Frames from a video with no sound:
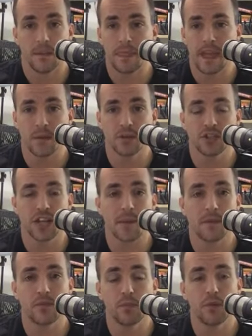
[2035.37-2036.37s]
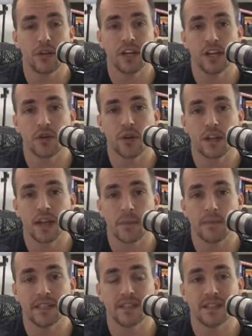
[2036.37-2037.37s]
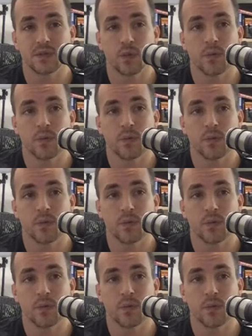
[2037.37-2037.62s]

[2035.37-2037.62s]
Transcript: how much time have you put into your online business?